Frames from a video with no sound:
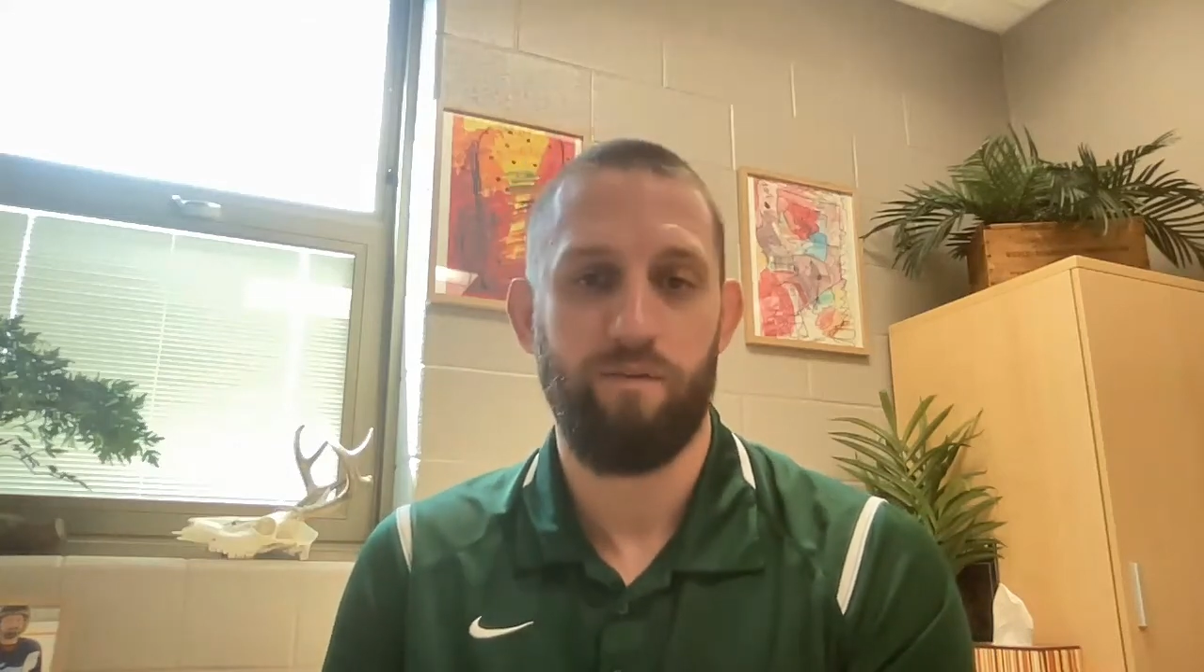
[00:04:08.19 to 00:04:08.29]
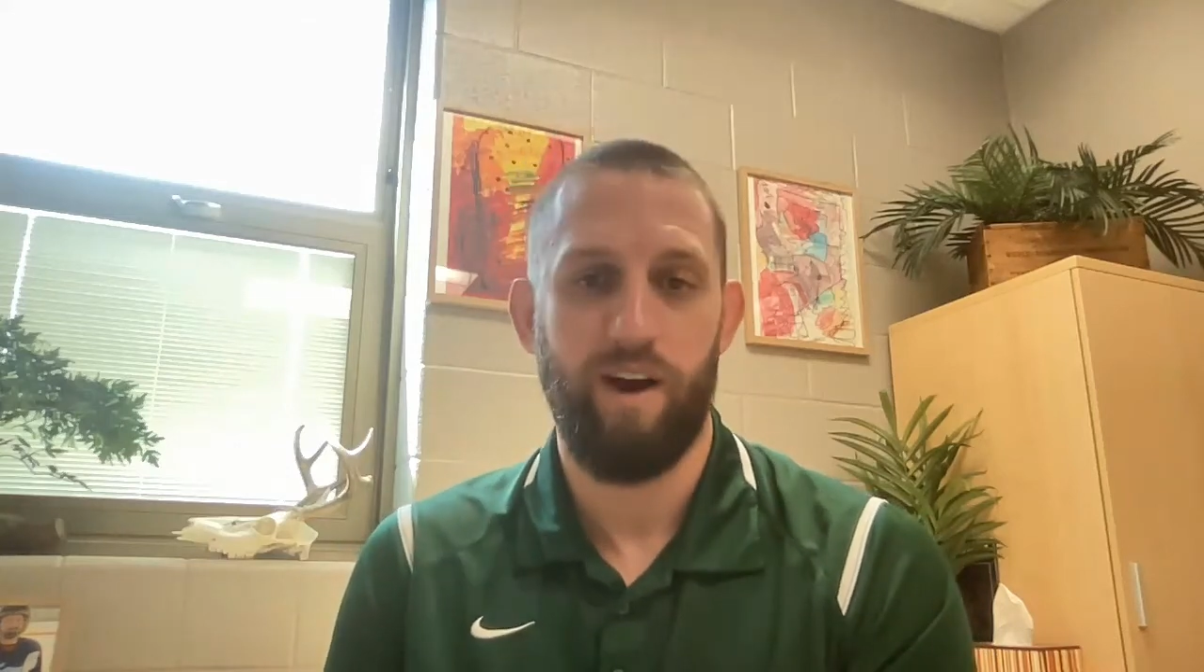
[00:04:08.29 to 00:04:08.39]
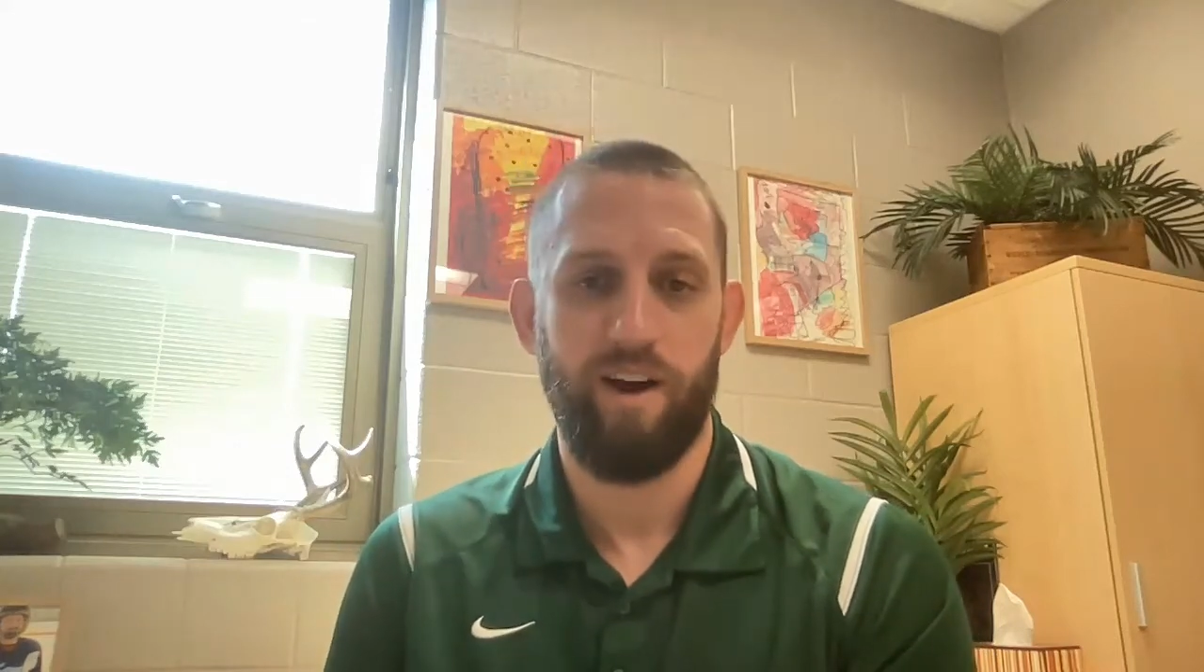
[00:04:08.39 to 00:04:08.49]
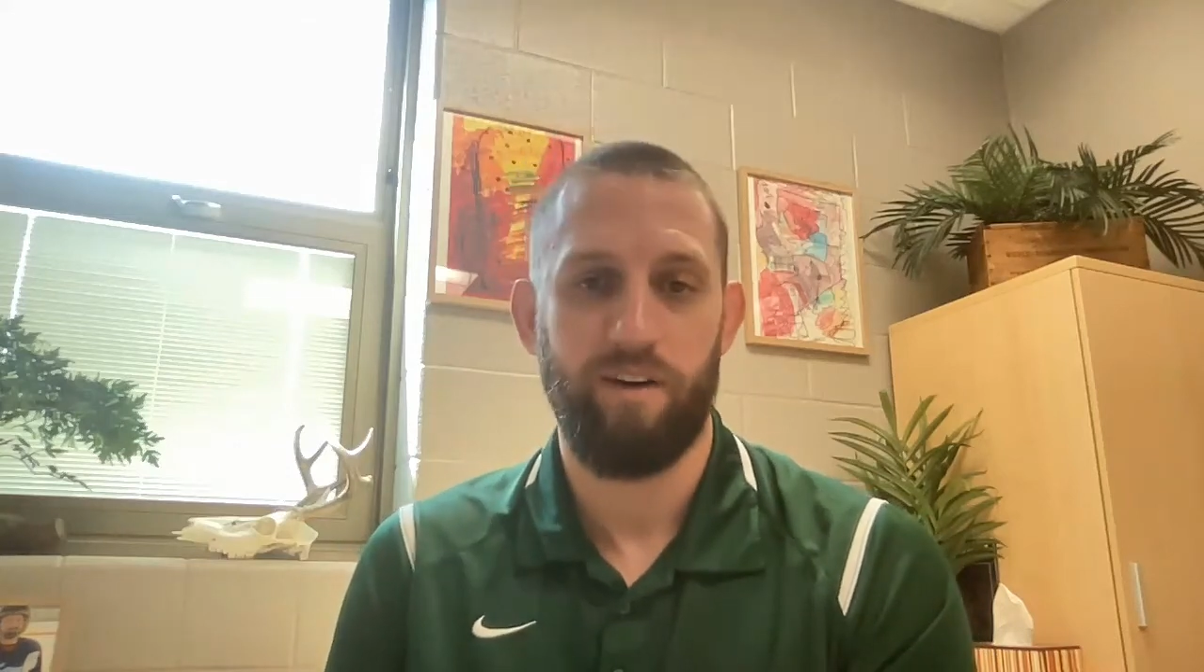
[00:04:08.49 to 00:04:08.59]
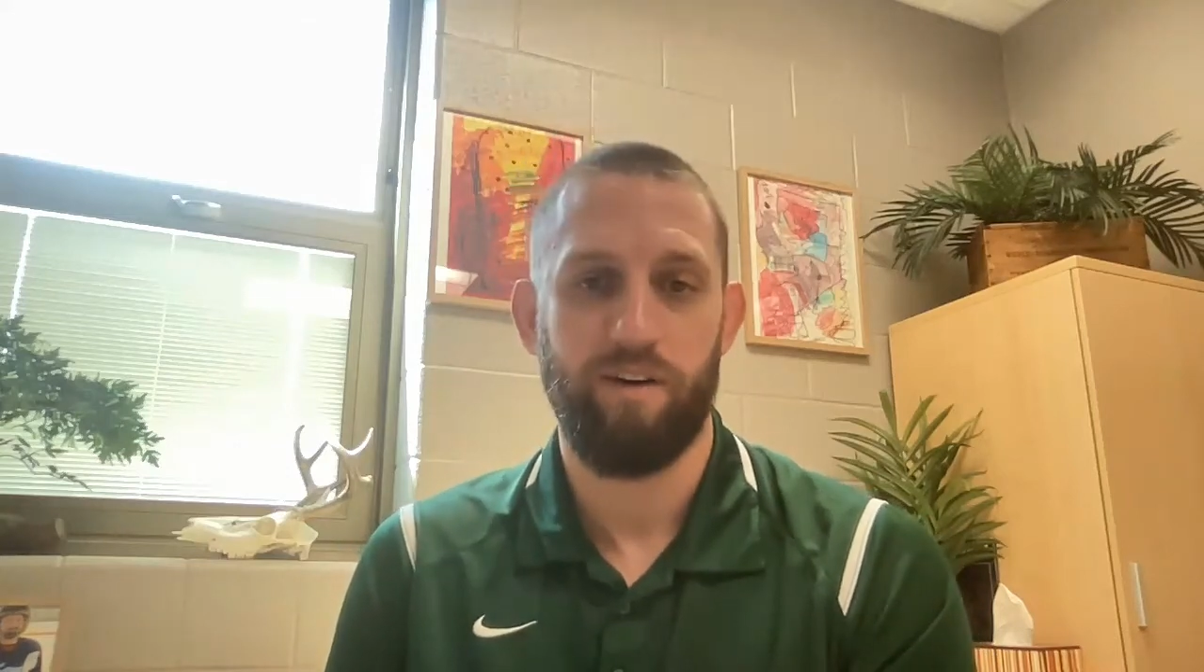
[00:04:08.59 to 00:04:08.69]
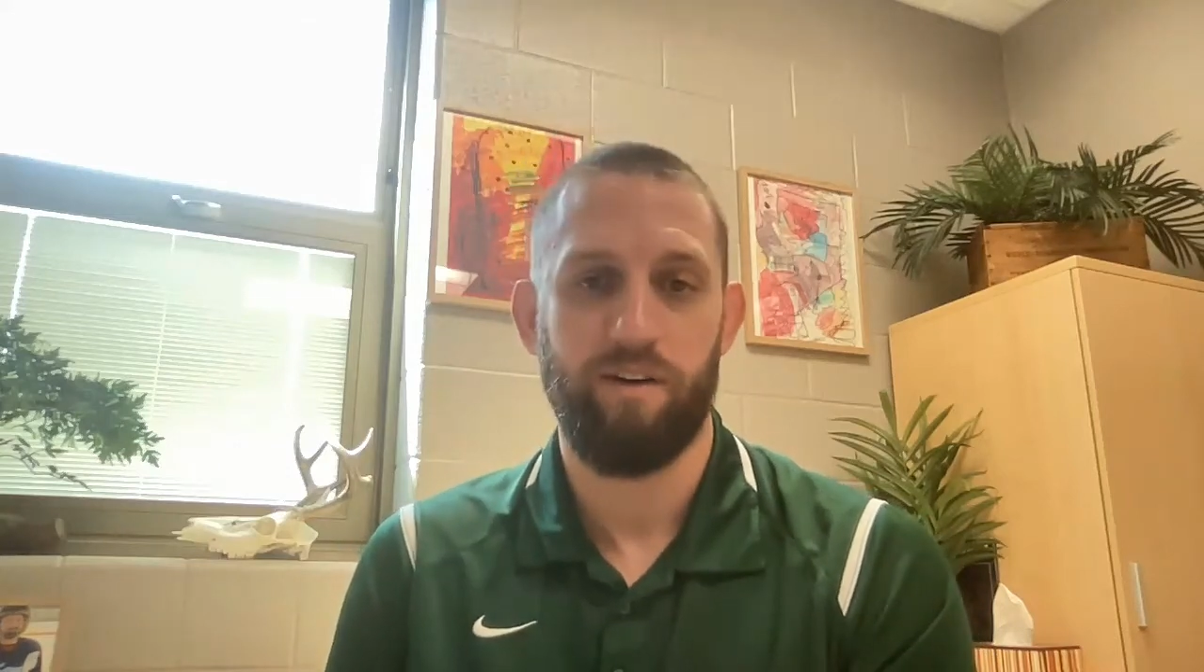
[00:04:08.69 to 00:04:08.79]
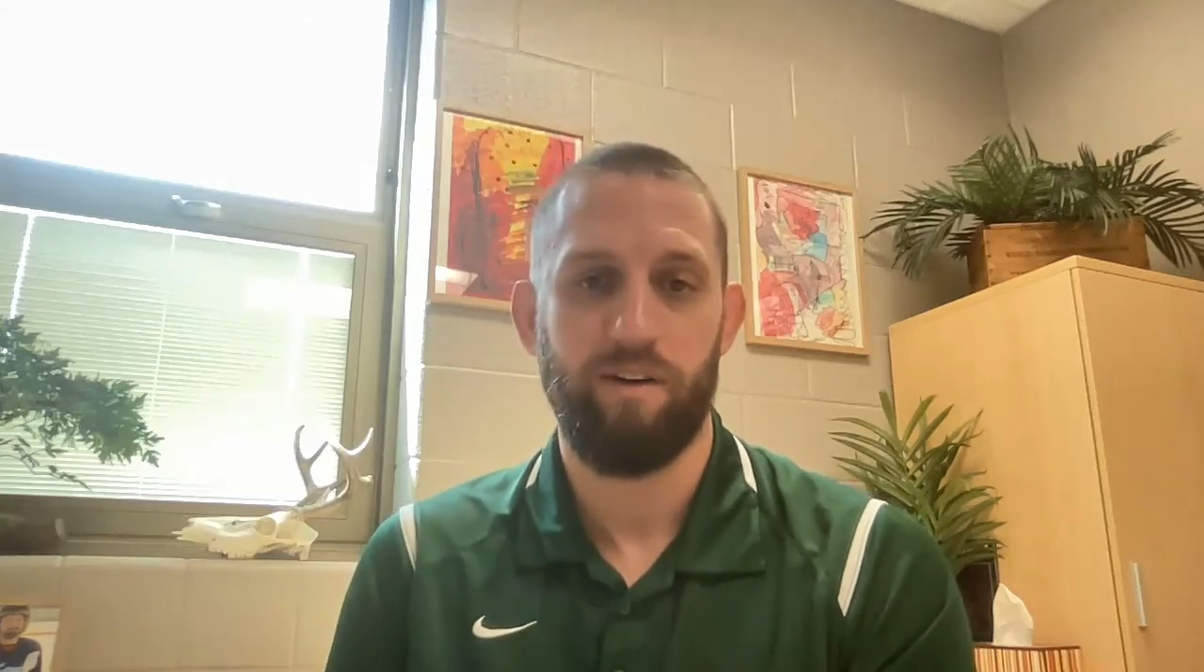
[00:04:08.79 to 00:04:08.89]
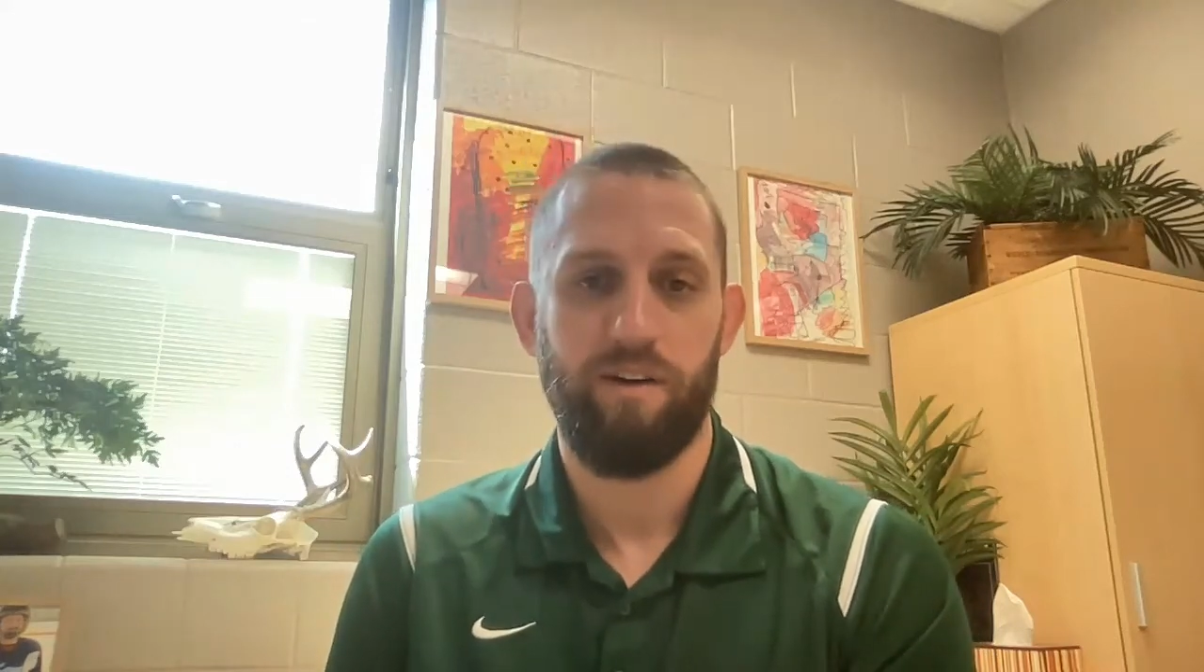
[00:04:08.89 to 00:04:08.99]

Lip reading: factor.